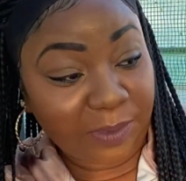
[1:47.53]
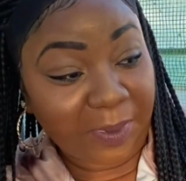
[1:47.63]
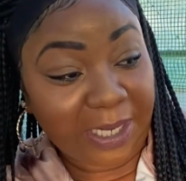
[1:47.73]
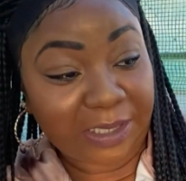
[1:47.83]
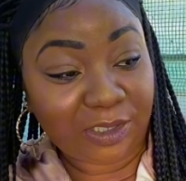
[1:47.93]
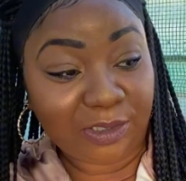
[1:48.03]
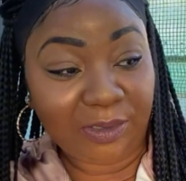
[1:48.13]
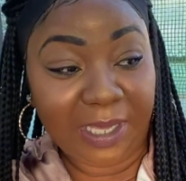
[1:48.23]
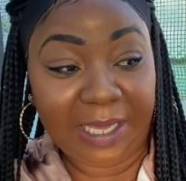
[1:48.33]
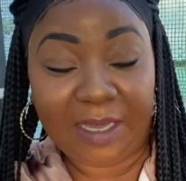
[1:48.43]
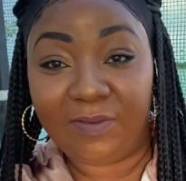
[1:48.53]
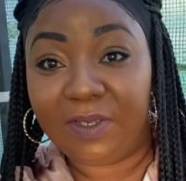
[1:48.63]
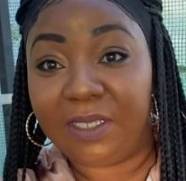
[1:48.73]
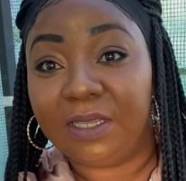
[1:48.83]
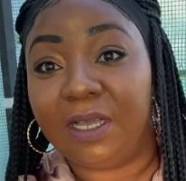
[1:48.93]
but I do have
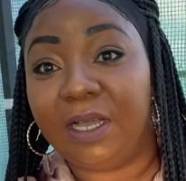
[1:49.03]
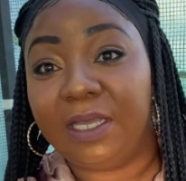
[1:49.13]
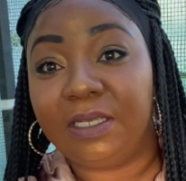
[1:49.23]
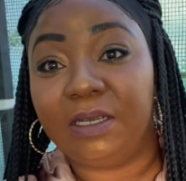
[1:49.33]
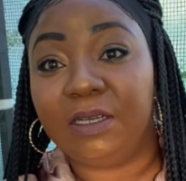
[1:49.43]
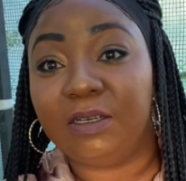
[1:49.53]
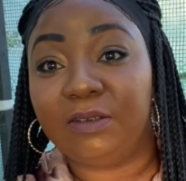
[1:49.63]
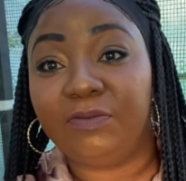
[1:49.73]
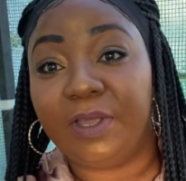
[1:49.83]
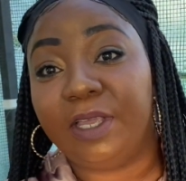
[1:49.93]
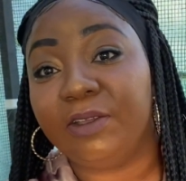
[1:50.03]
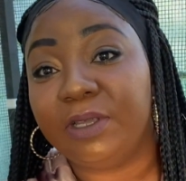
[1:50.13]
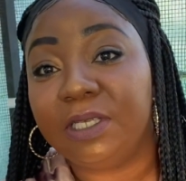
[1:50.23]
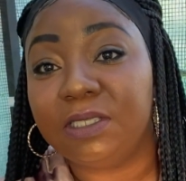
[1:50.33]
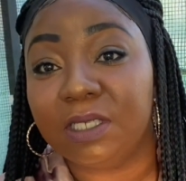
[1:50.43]
a lot of
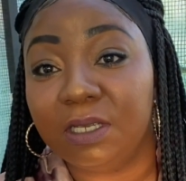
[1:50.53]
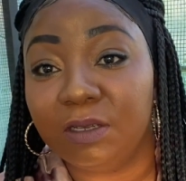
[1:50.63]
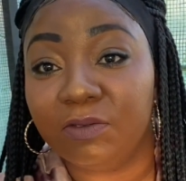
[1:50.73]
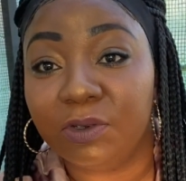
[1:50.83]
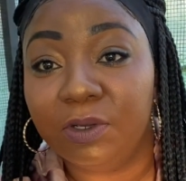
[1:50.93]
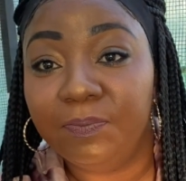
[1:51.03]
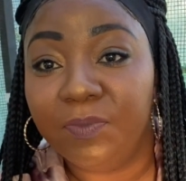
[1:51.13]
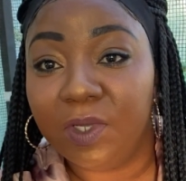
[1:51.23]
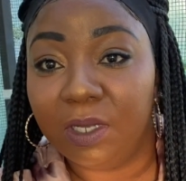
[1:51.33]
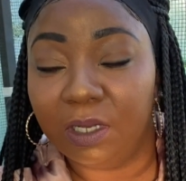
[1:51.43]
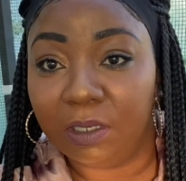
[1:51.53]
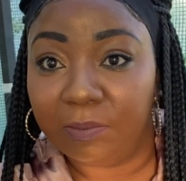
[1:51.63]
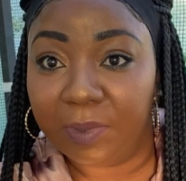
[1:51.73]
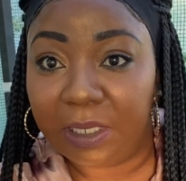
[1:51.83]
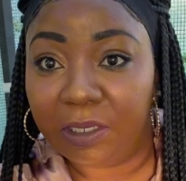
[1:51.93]
area to cover
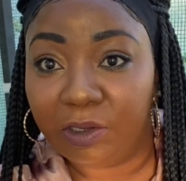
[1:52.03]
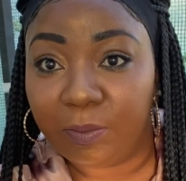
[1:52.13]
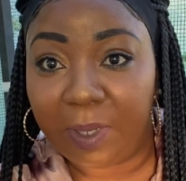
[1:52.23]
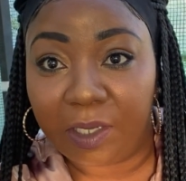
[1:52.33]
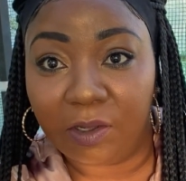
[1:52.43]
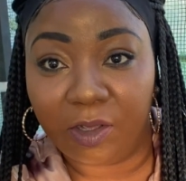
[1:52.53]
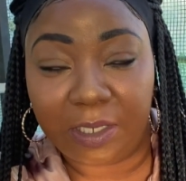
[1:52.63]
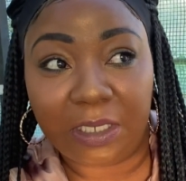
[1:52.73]
here in my garden.